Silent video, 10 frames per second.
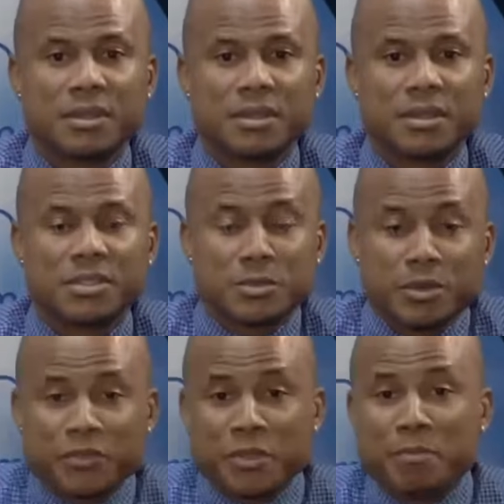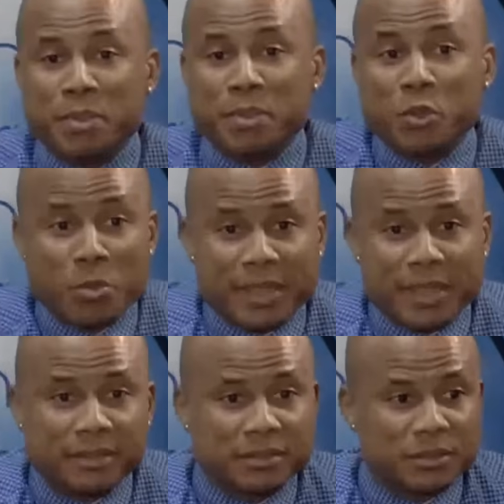some of the big
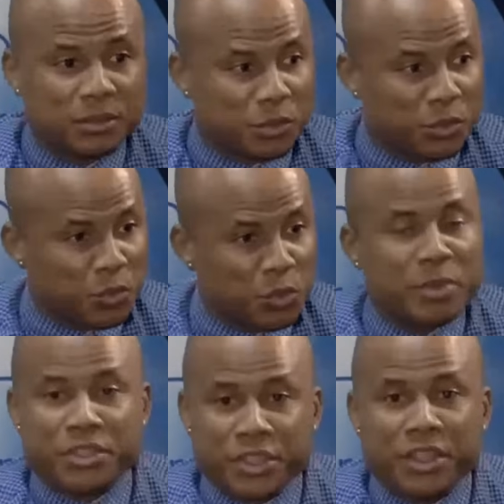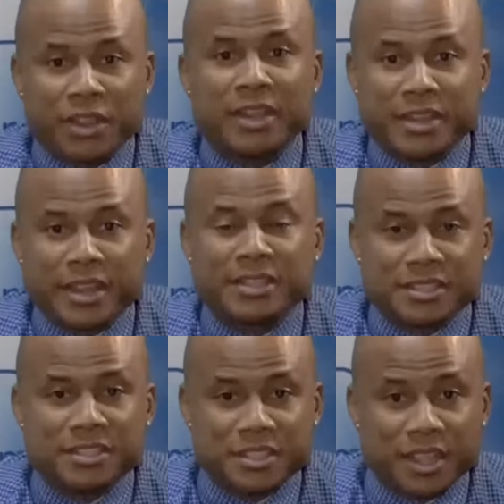women who would be there at
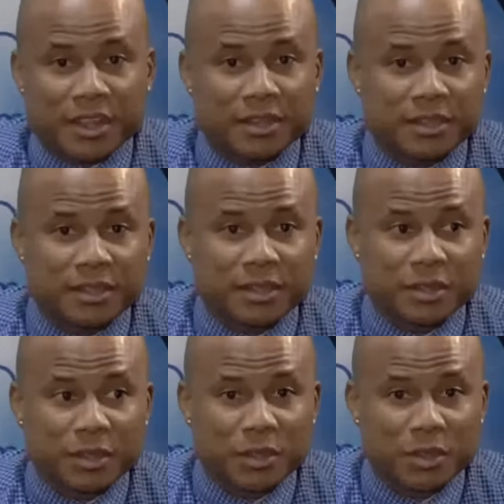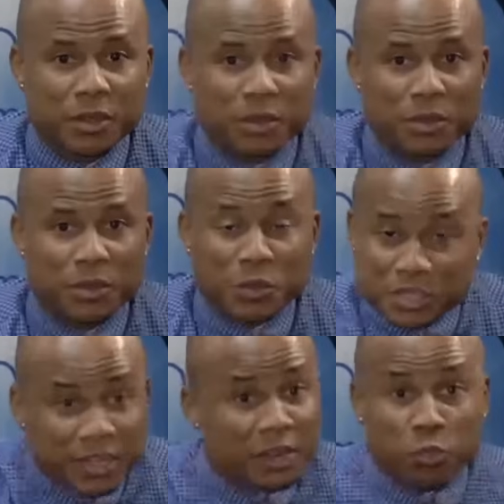Nancy's yard would
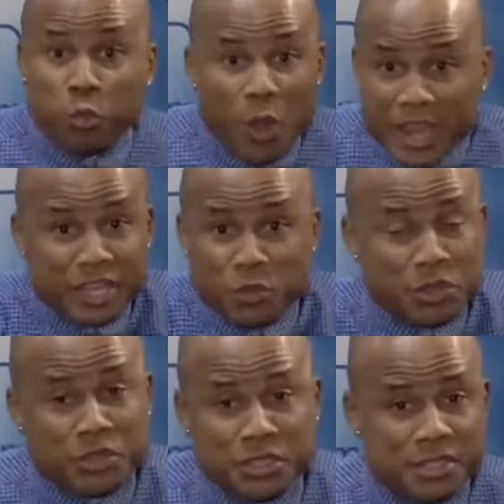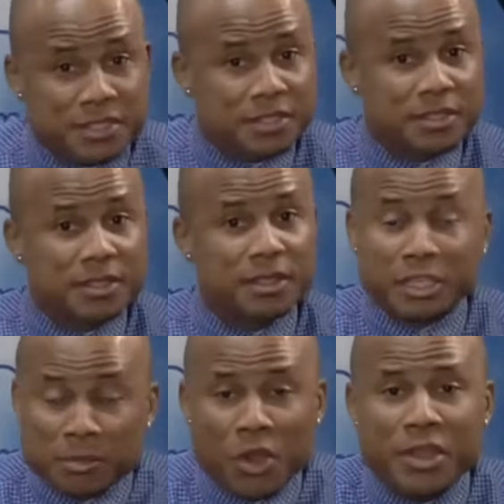start whining with us,
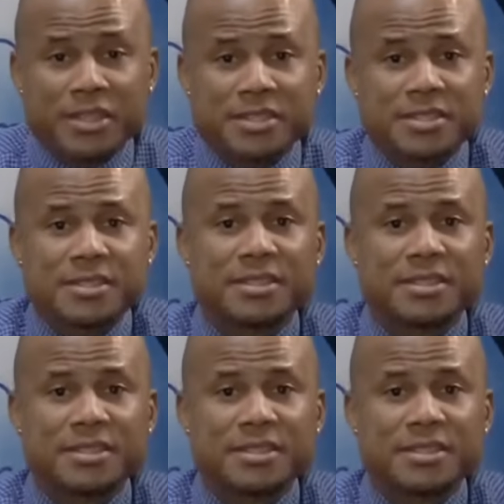little boys.